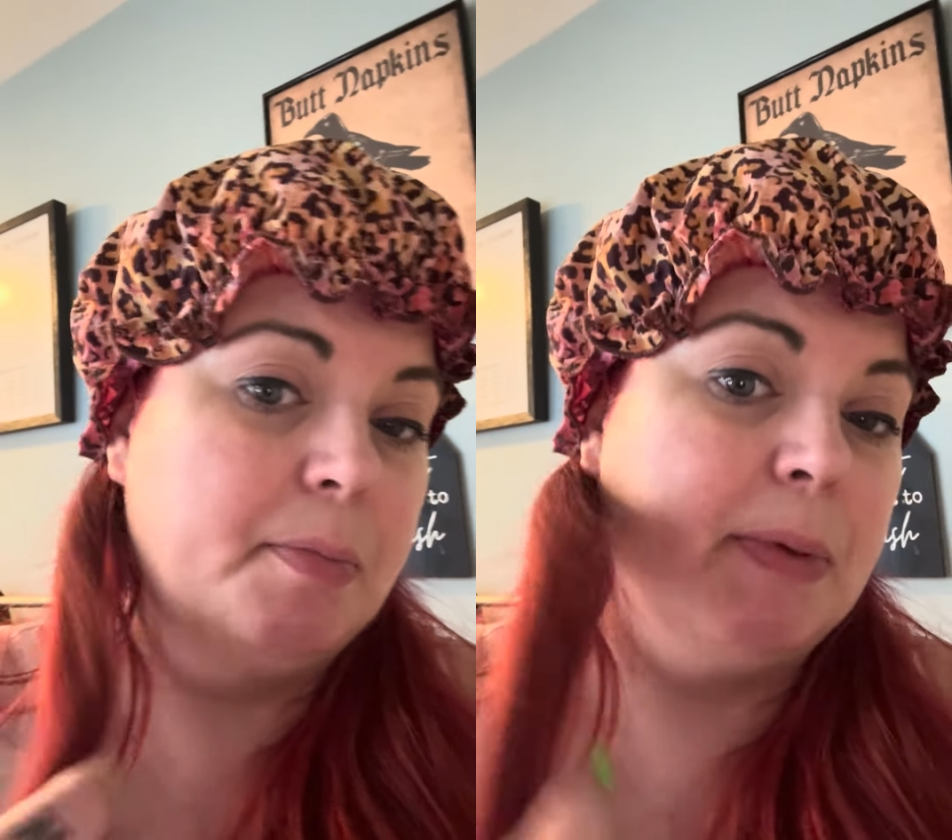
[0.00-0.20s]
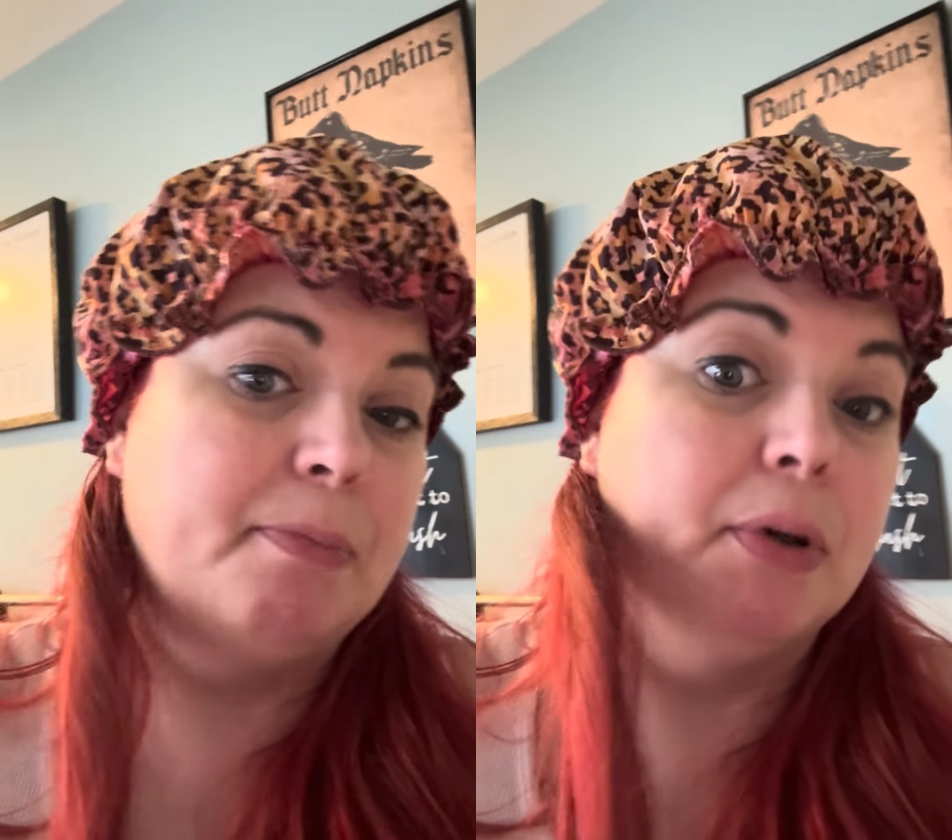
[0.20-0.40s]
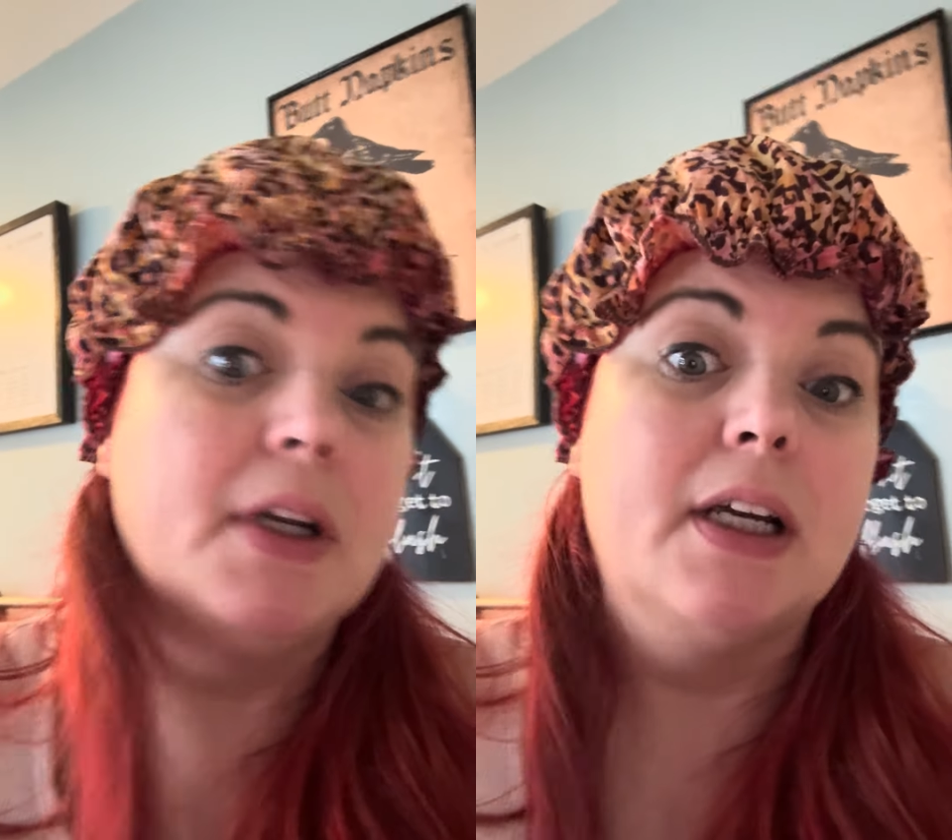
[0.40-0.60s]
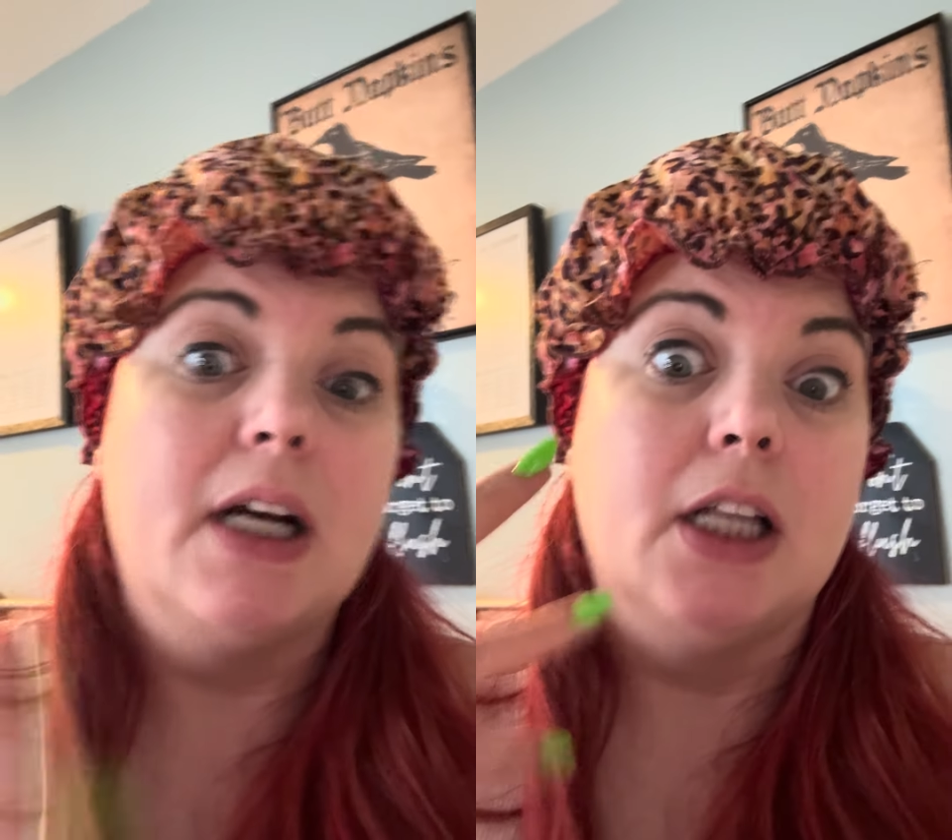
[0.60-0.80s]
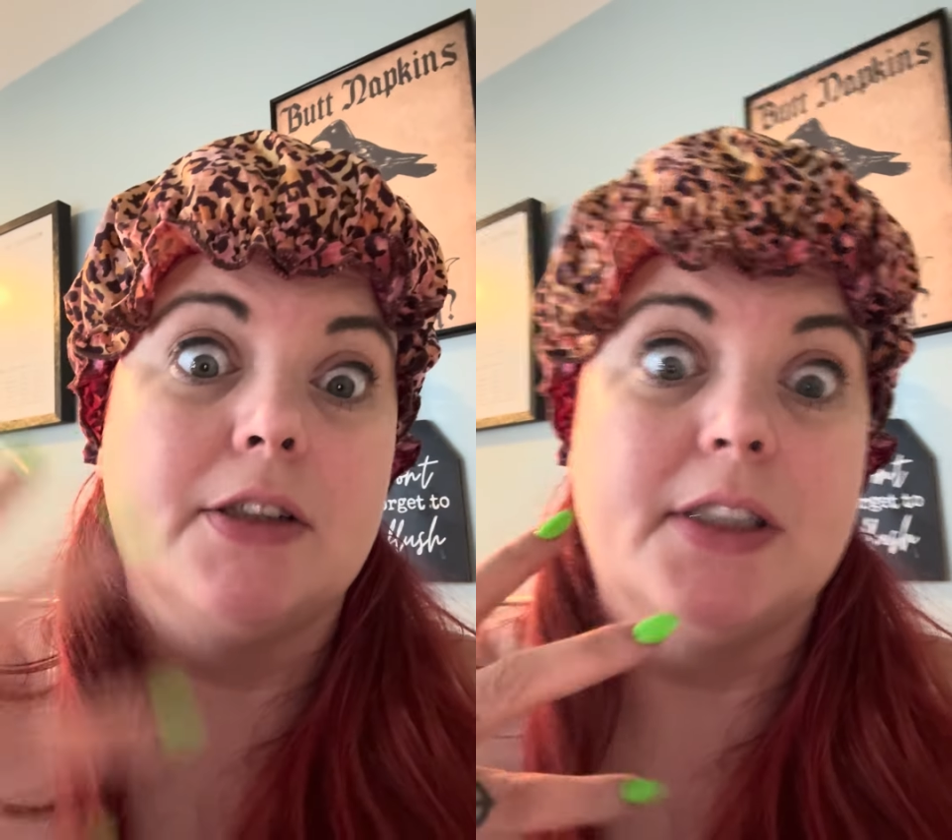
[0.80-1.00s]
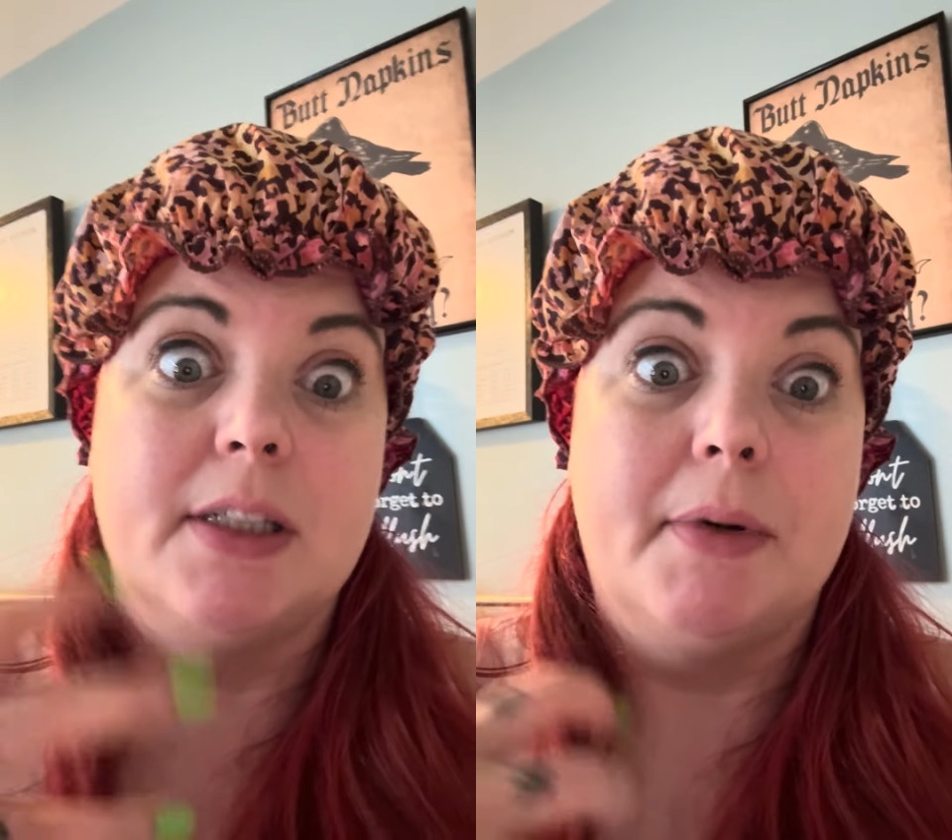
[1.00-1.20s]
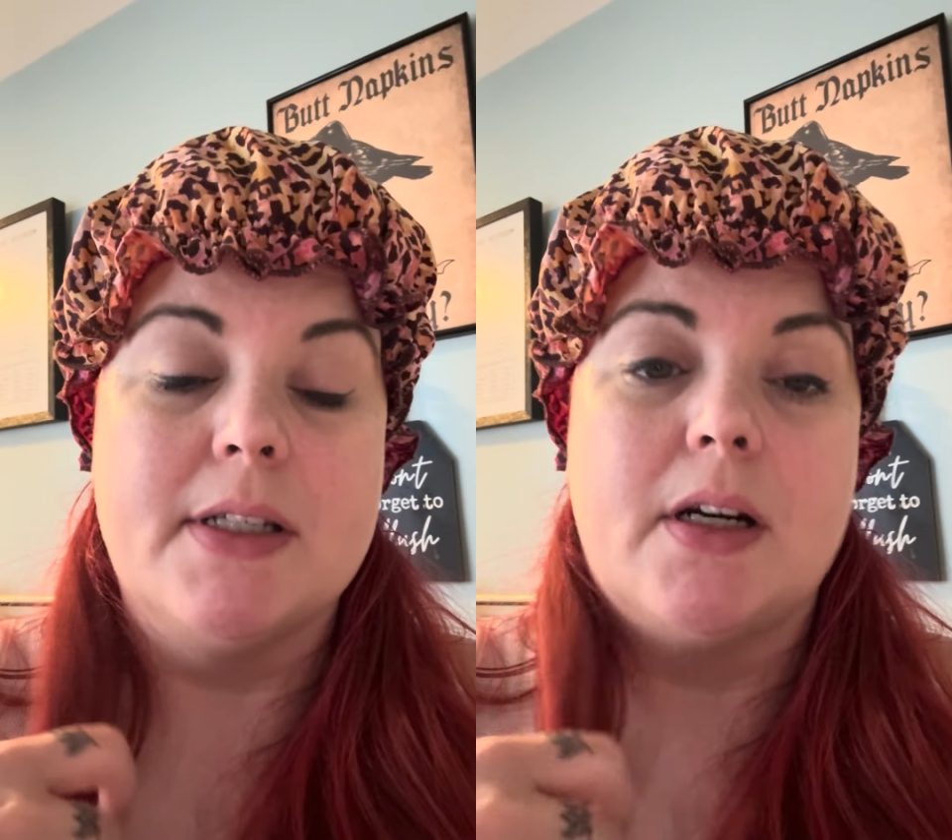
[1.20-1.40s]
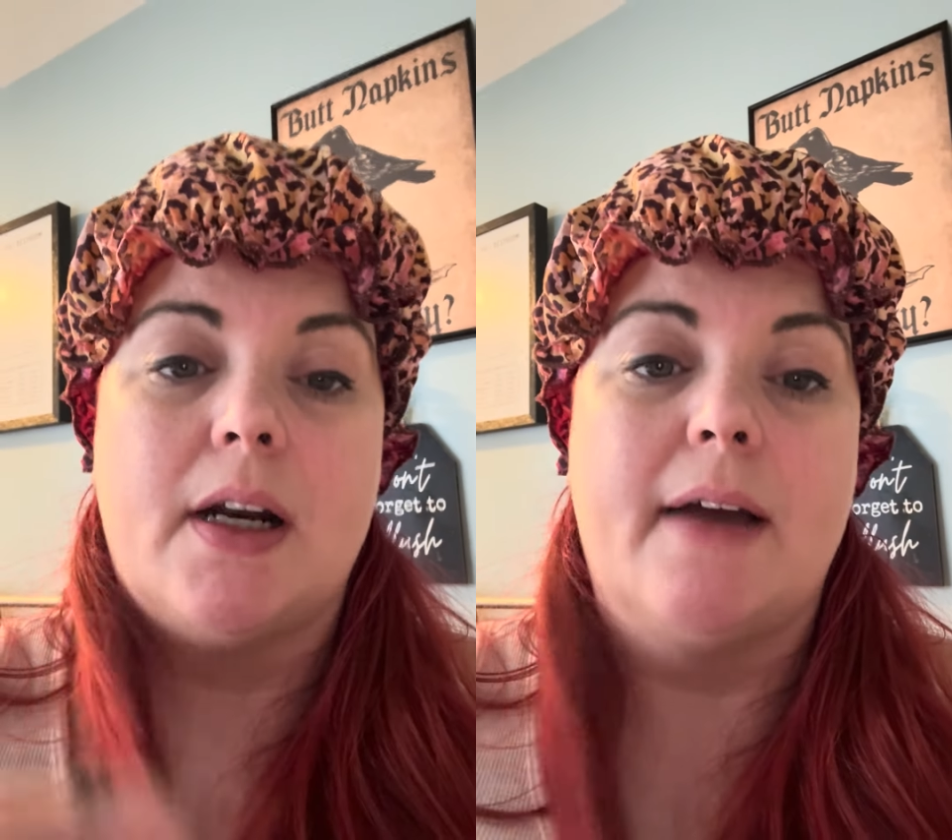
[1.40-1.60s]
be putting color to
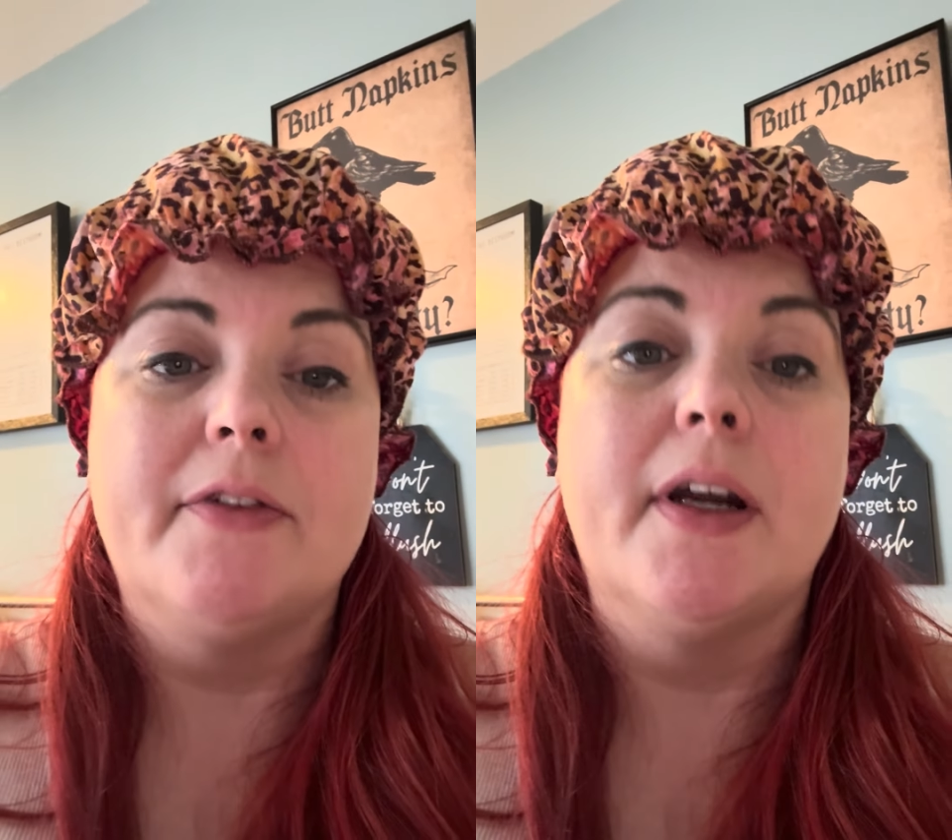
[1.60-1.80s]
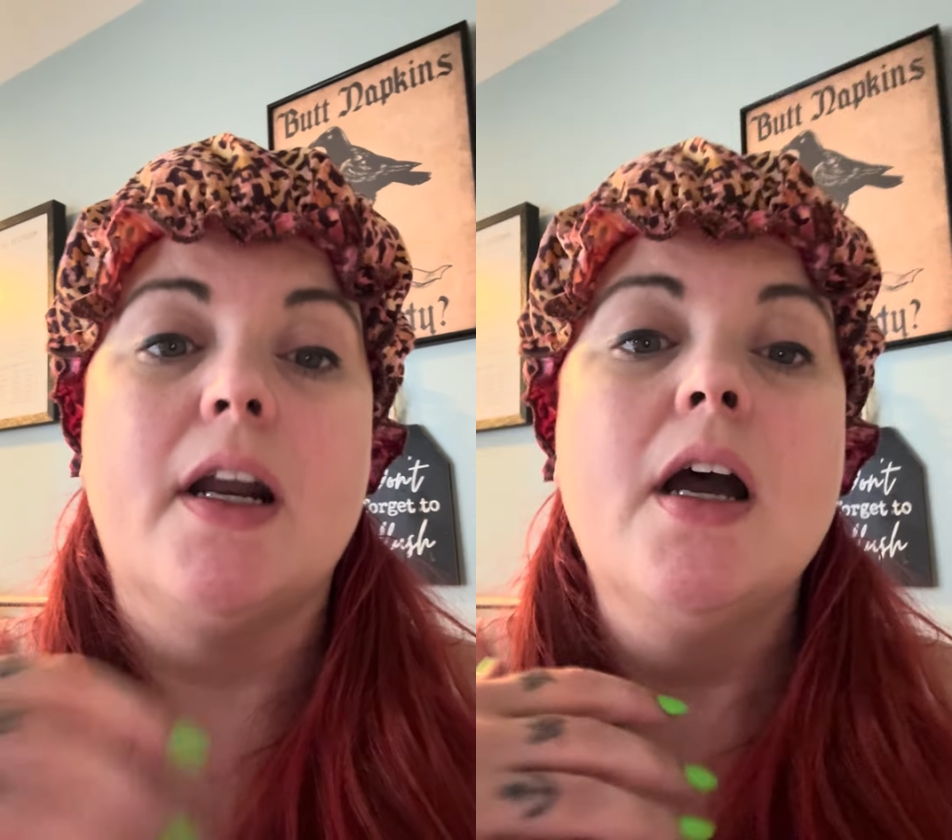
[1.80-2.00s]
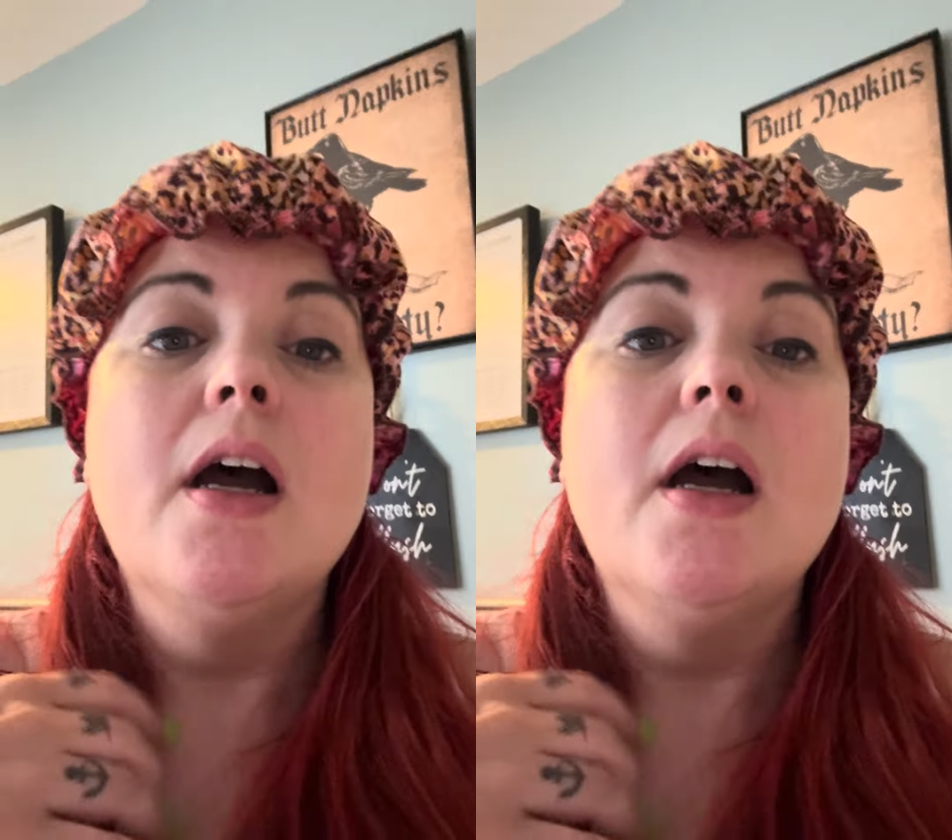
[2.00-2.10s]
deposit on after it.